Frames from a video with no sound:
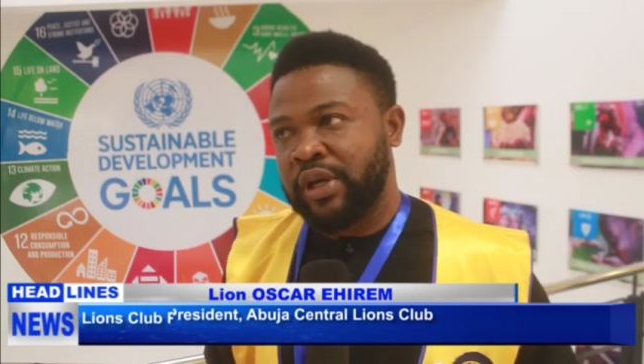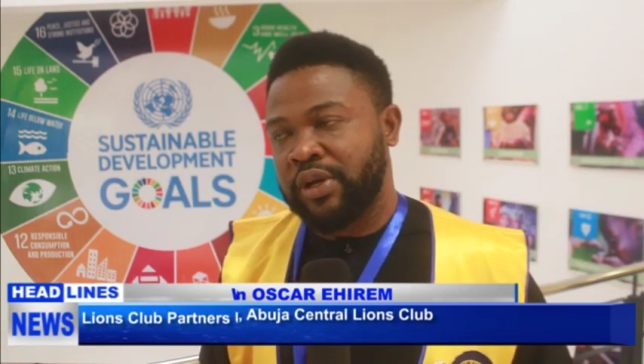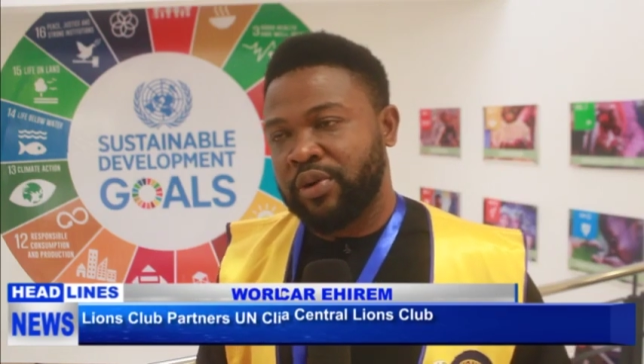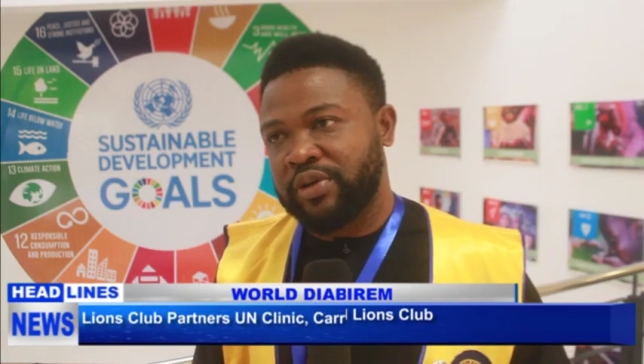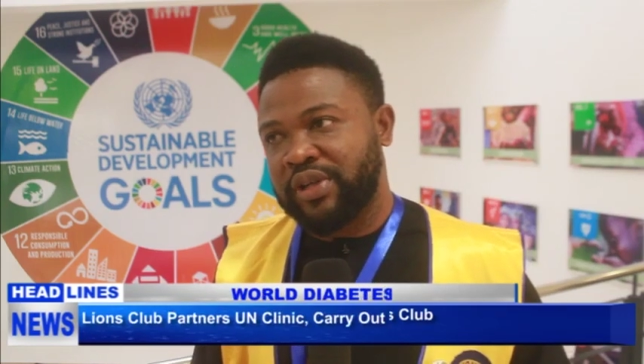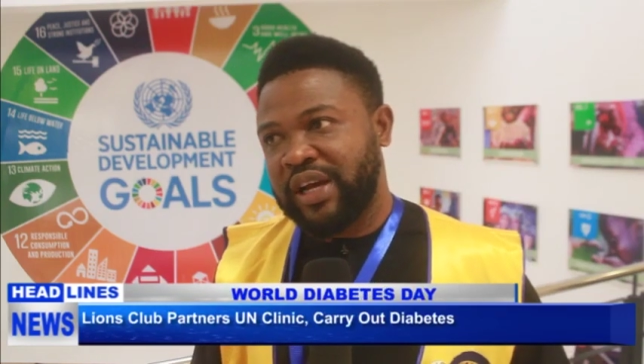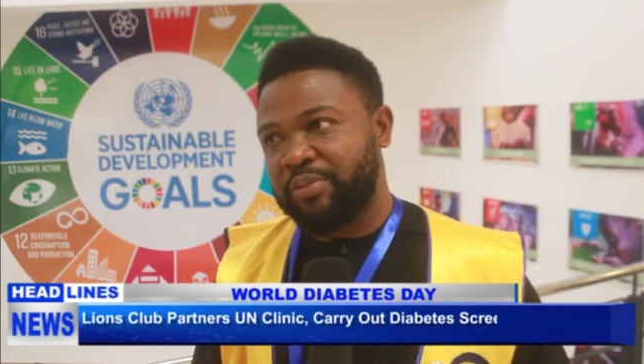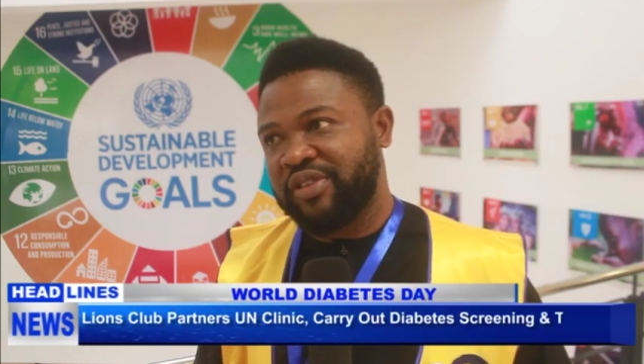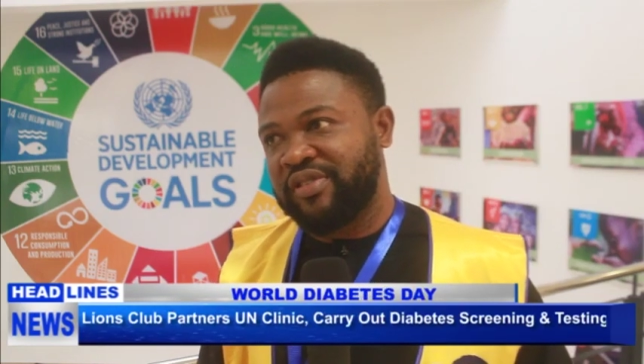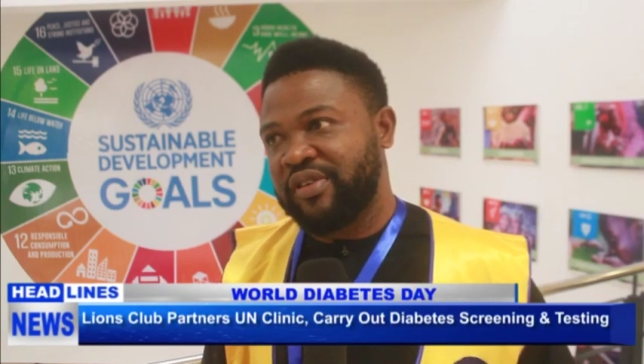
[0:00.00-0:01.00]
You know,
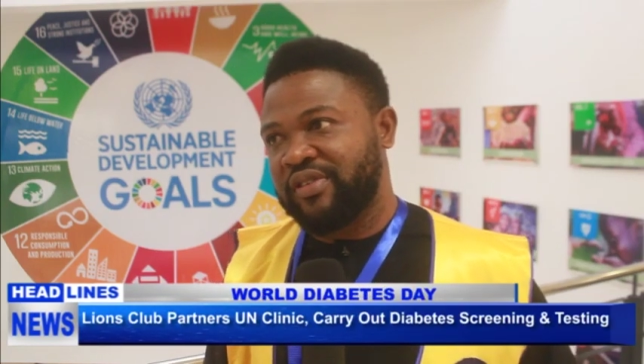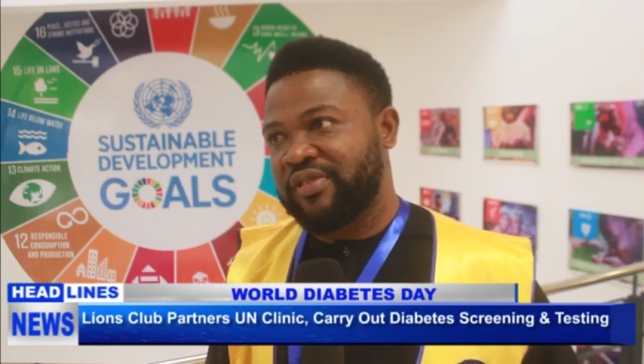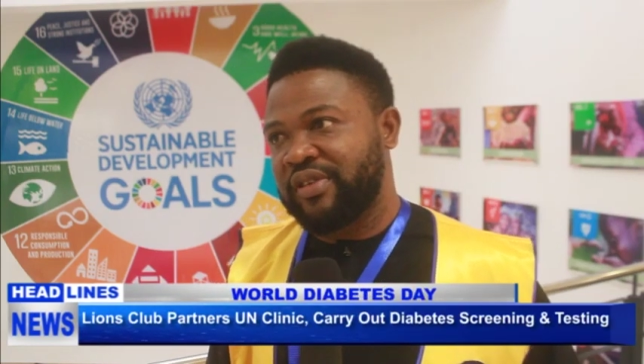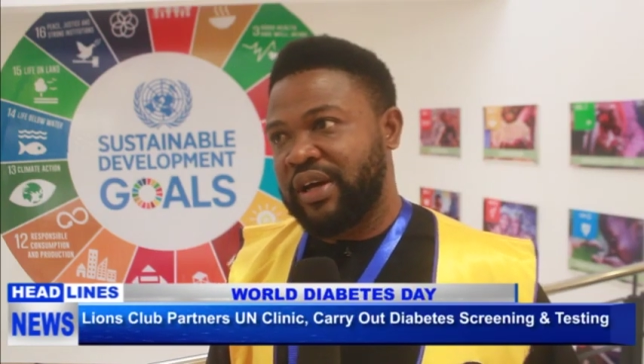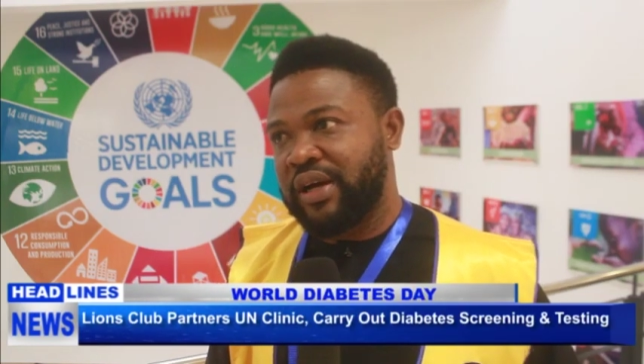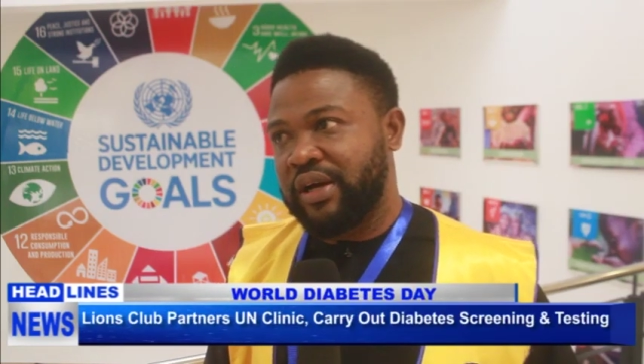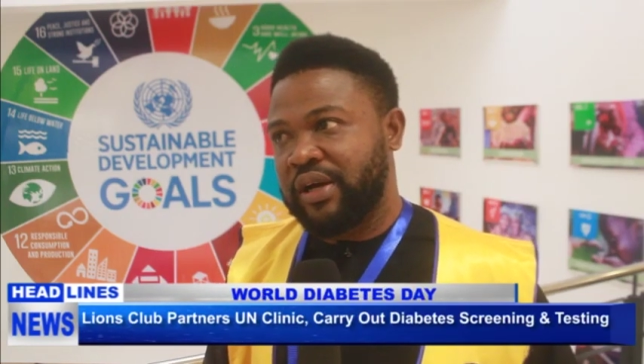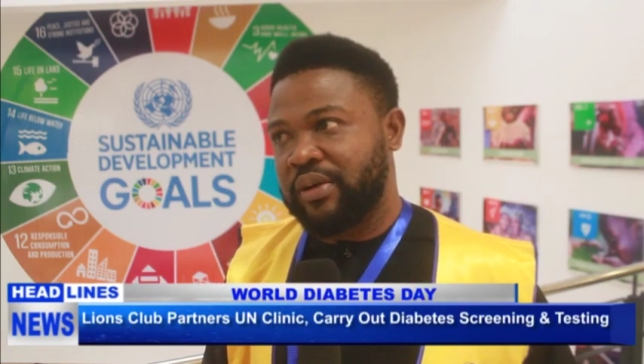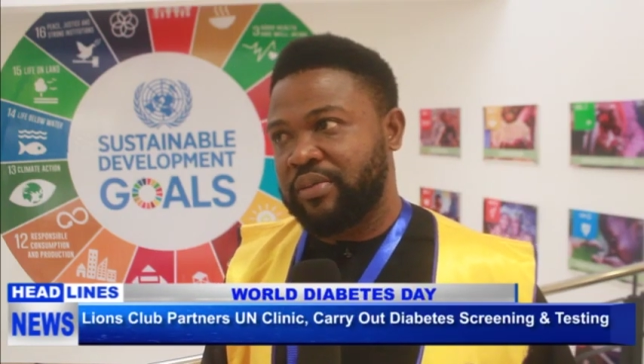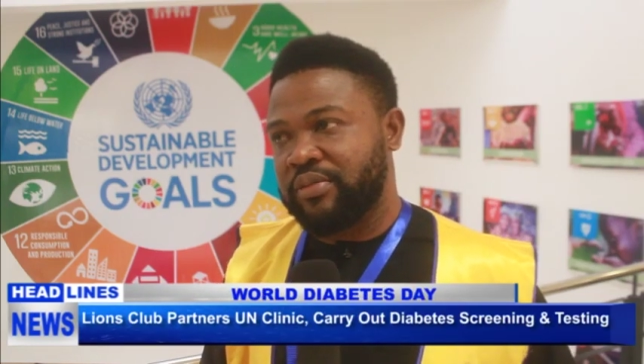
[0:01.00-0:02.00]
diabetes
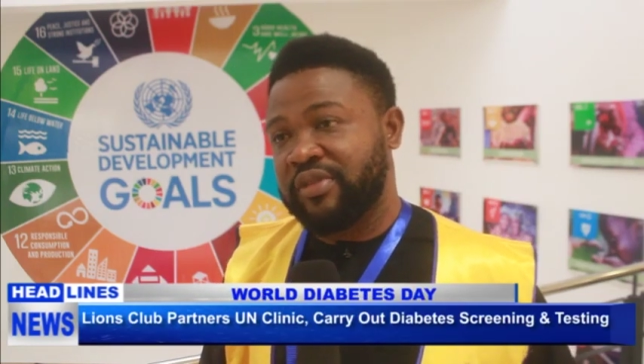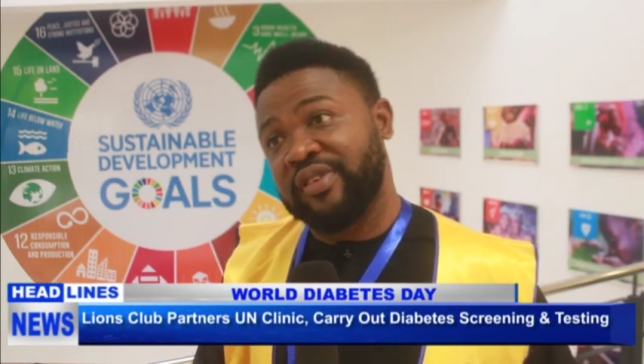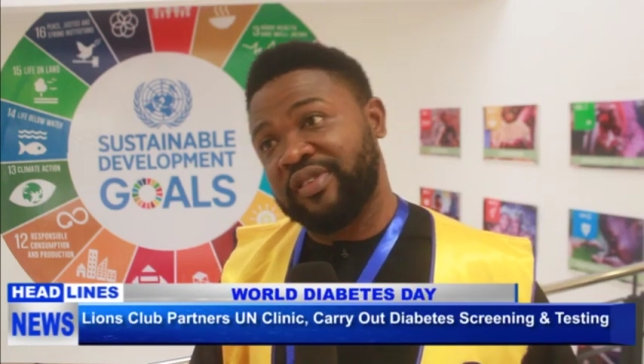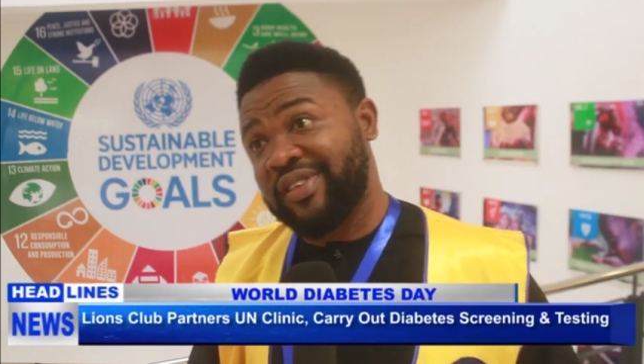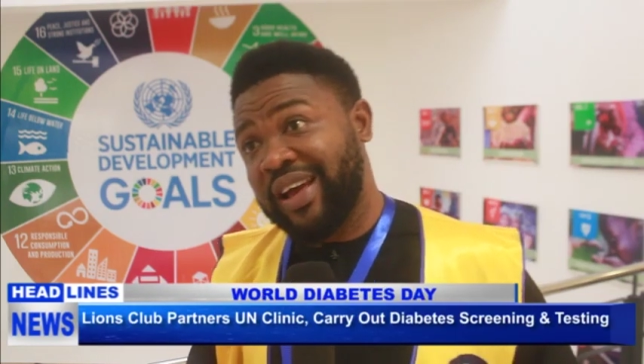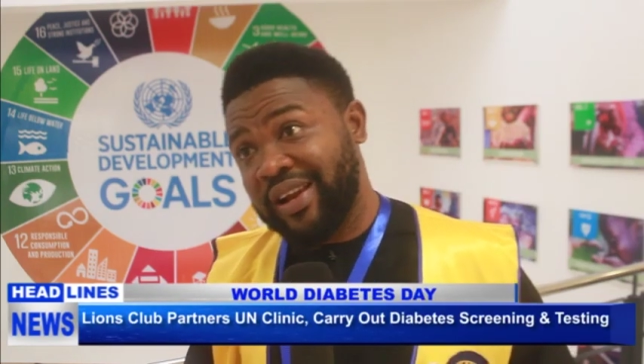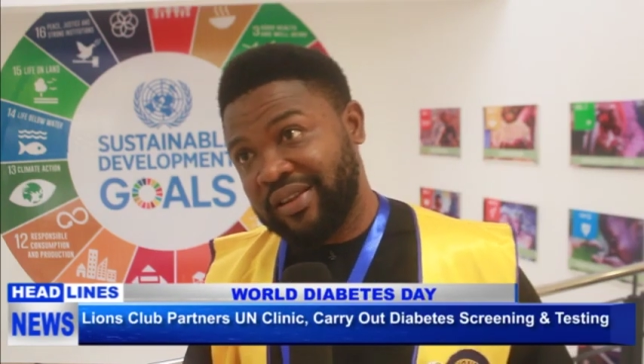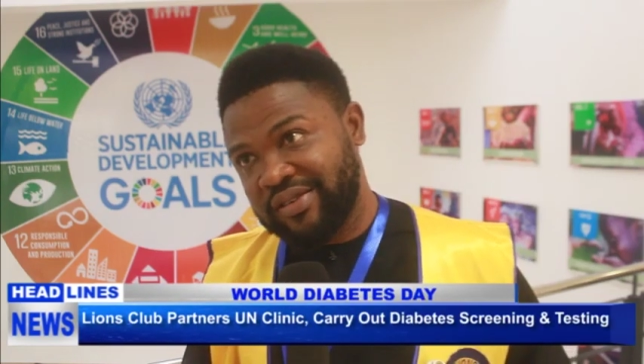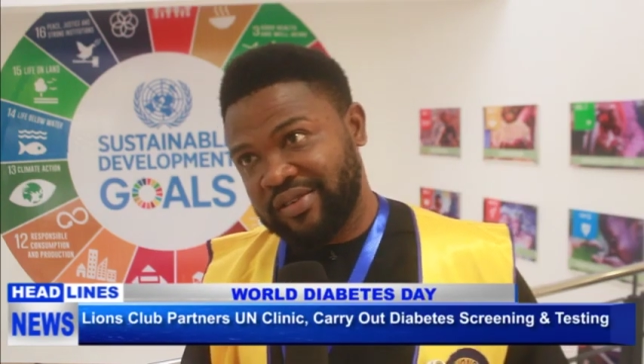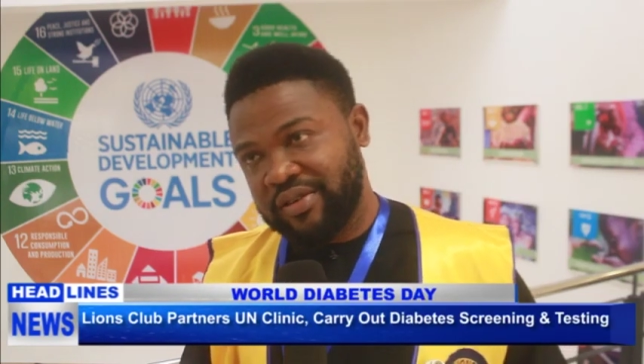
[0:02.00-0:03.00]
is a
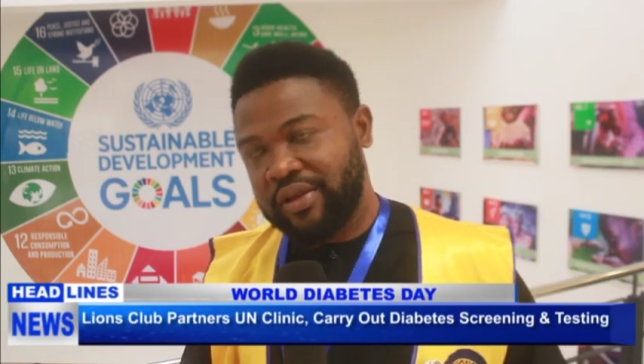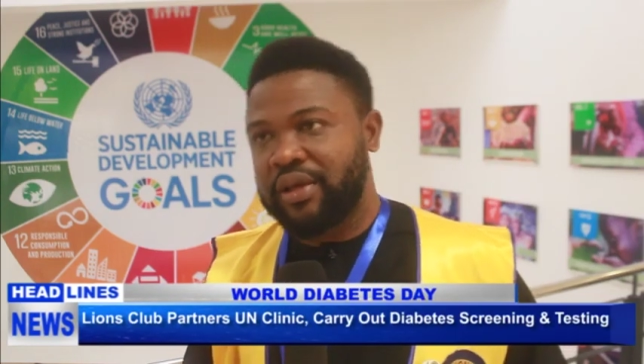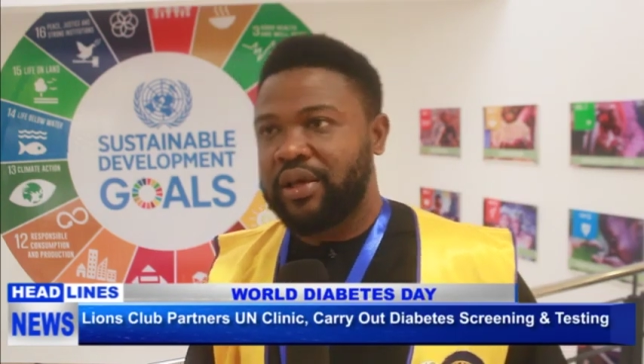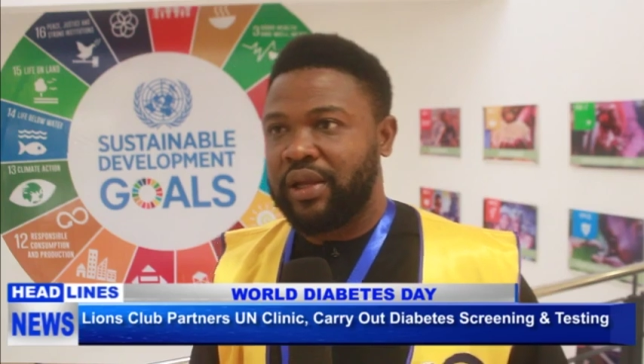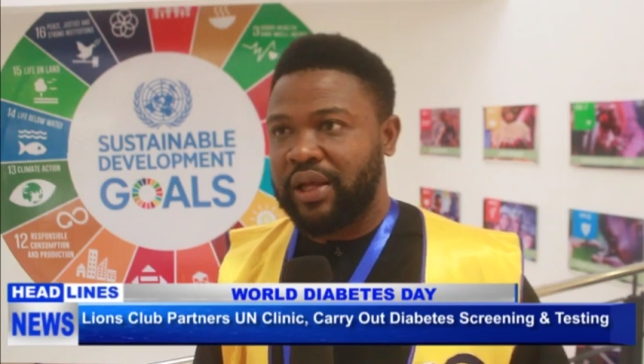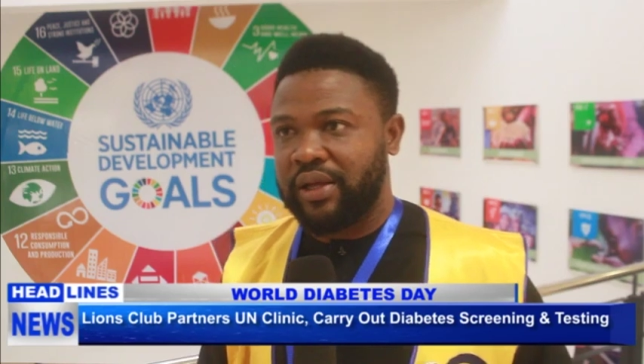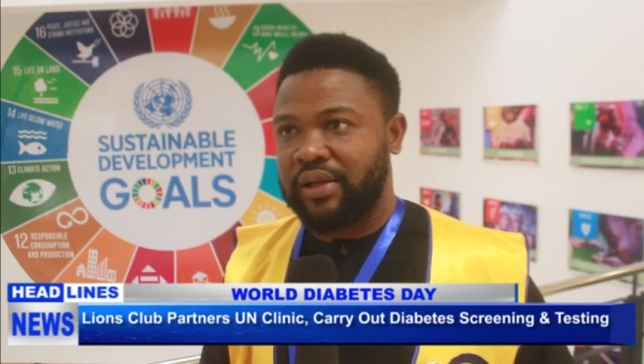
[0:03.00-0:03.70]
silent killer.